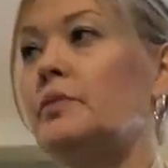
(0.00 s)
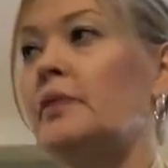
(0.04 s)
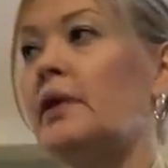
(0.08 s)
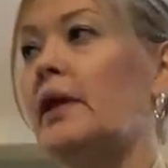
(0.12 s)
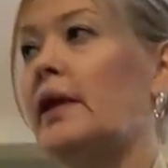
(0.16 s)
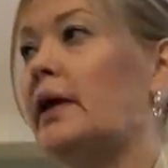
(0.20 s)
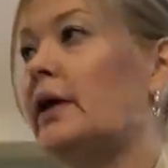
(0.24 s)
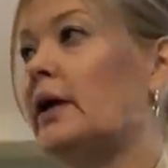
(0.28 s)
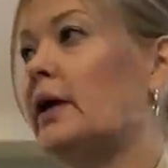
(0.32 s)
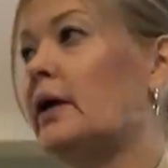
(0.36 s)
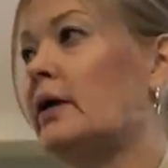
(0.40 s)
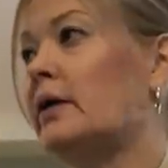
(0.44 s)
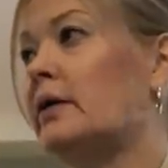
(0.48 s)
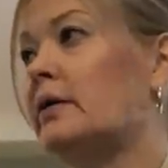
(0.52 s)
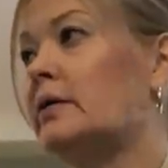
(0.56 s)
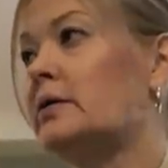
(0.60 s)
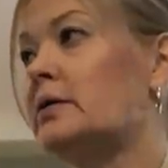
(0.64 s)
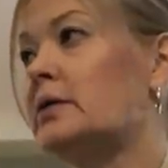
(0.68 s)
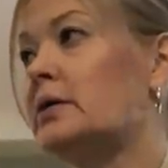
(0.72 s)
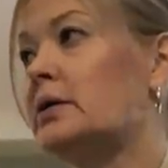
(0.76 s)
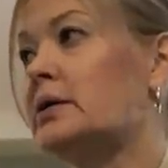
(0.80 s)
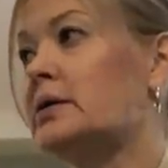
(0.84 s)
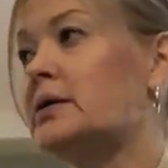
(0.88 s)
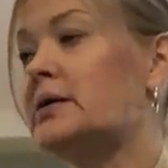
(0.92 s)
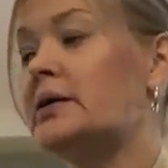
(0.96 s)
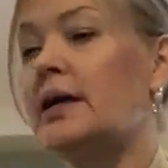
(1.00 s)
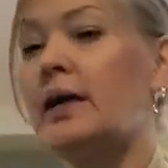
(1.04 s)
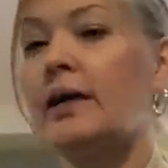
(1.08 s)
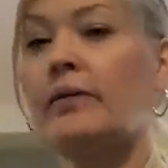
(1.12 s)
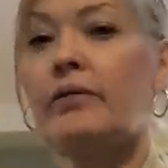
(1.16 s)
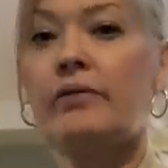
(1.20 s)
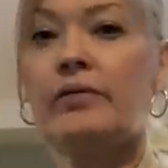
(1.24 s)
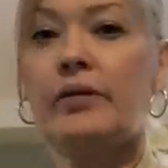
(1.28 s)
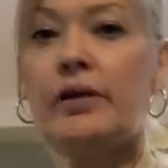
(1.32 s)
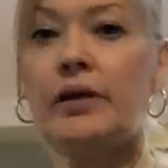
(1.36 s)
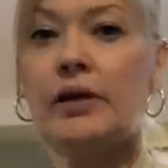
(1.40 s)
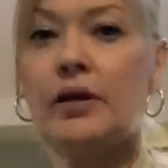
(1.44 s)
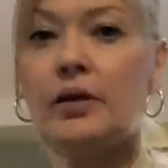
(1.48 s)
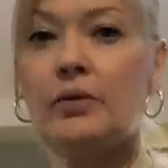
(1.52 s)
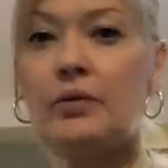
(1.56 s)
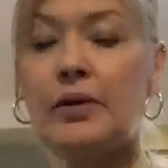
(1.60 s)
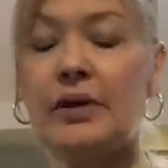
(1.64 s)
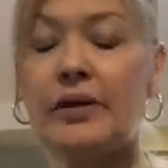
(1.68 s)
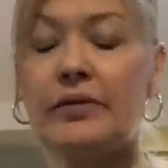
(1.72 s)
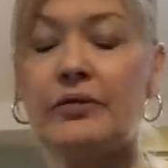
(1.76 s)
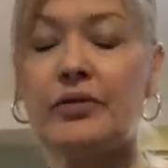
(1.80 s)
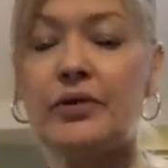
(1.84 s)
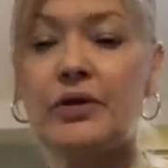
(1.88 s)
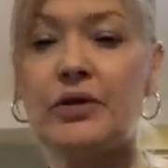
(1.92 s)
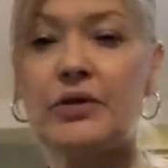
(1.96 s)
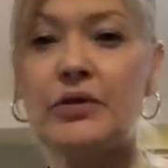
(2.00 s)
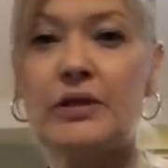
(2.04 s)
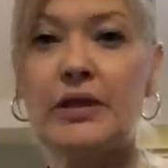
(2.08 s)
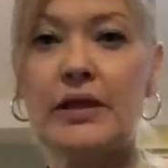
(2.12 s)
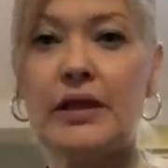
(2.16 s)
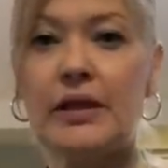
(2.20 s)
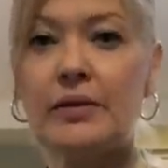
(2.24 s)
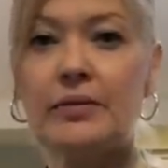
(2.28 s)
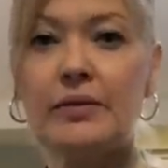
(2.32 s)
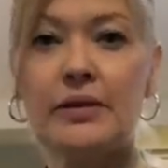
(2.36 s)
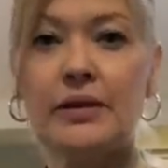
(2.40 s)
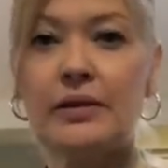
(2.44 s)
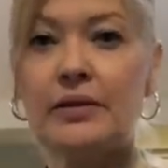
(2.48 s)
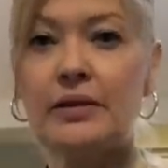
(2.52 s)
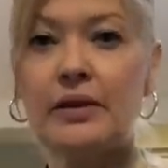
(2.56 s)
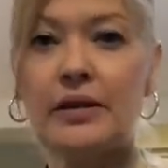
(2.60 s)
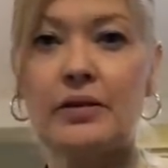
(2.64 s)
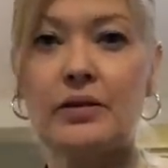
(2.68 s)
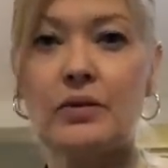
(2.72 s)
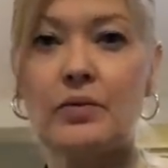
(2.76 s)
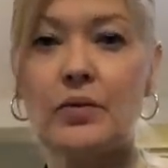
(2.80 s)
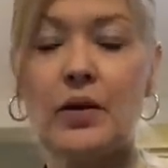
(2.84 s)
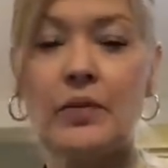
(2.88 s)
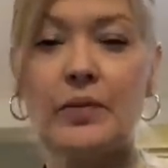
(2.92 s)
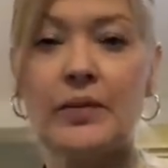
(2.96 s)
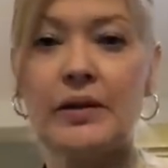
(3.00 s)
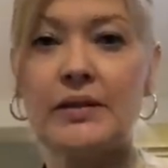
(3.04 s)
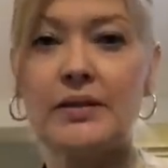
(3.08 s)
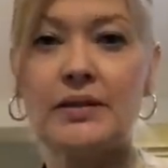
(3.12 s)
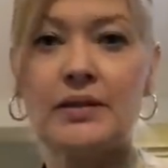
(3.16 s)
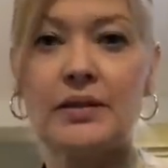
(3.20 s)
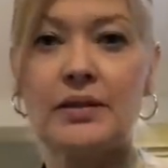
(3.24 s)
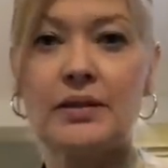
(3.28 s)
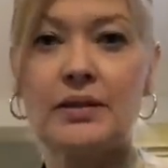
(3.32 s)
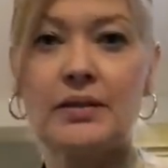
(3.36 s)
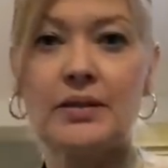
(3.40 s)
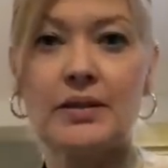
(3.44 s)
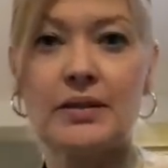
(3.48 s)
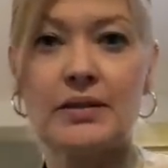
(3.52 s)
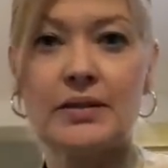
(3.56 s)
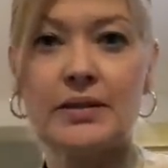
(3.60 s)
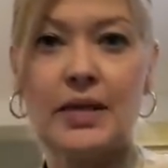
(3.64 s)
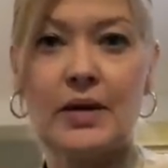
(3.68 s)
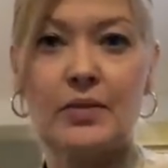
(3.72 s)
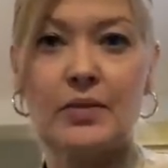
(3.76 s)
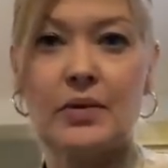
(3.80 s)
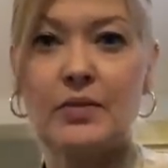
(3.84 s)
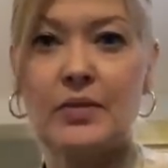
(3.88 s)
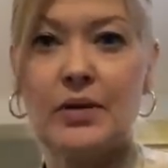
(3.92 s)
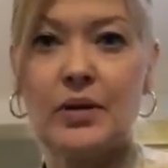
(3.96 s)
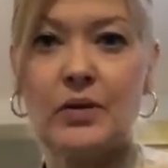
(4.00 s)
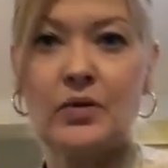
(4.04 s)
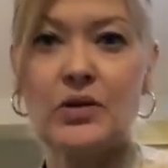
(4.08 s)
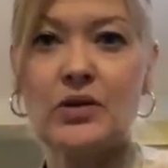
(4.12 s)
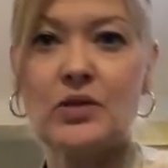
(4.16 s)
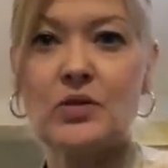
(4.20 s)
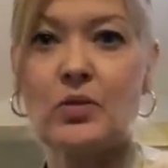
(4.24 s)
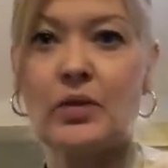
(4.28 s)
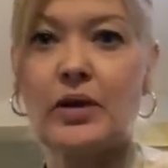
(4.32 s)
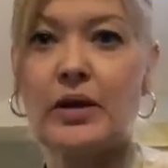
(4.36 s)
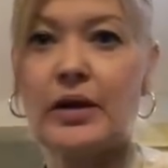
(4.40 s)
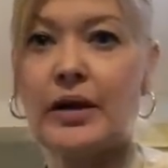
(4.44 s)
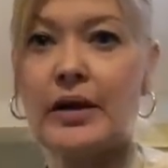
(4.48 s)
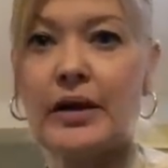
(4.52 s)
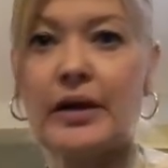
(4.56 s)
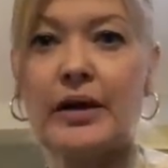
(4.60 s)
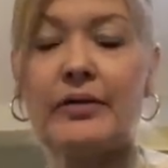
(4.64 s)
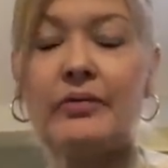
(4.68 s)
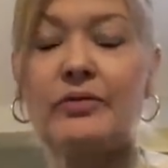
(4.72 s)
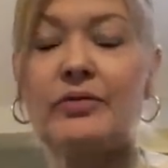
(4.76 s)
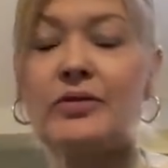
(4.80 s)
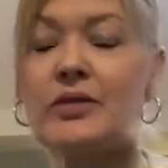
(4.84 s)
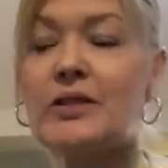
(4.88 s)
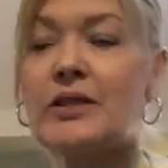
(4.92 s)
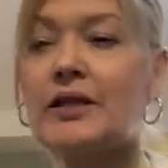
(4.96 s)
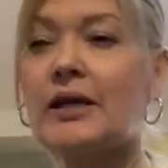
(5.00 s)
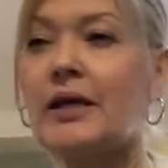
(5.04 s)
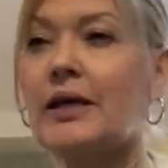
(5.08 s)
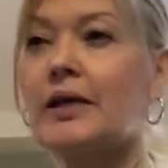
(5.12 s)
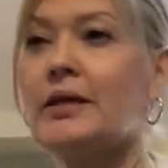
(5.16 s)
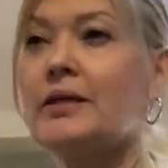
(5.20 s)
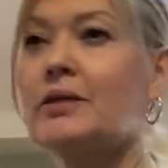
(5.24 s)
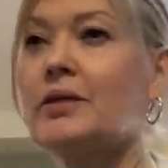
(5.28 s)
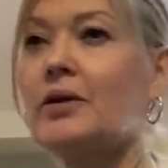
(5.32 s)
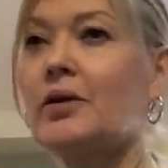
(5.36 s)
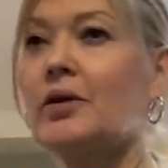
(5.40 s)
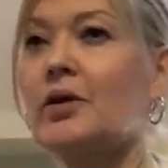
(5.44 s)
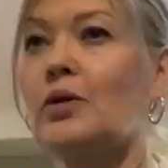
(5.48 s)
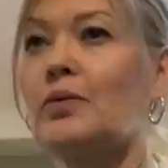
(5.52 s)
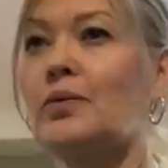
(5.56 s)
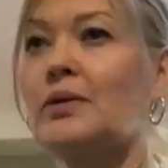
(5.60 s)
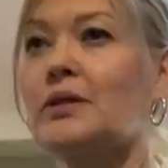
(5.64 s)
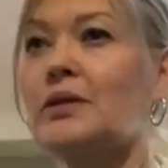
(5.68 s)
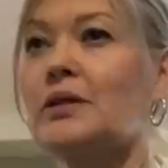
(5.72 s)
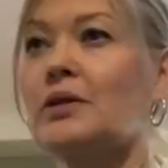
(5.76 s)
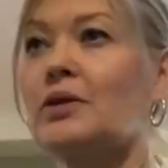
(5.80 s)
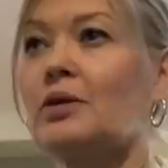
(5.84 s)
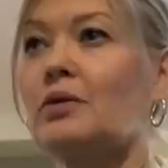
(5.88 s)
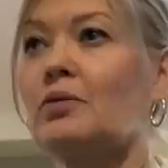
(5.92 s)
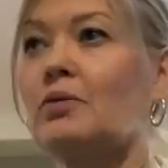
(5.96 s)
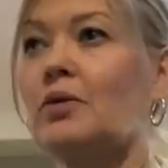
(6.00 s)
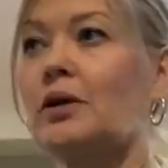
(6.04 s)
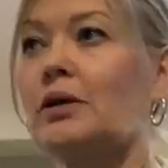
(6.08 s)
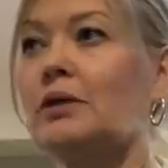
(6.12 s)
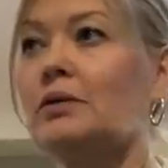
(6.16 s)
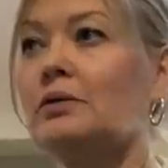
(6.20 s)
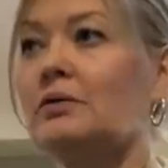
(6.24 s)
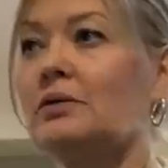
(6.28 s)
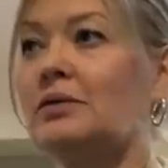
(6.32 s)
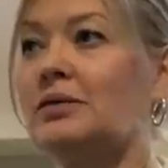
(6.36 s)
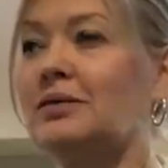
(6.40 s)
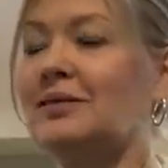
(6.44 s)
and let's see, I have a video planned for you today, but at the moment it's escaping me which one I have for today, so I hope it's a good one.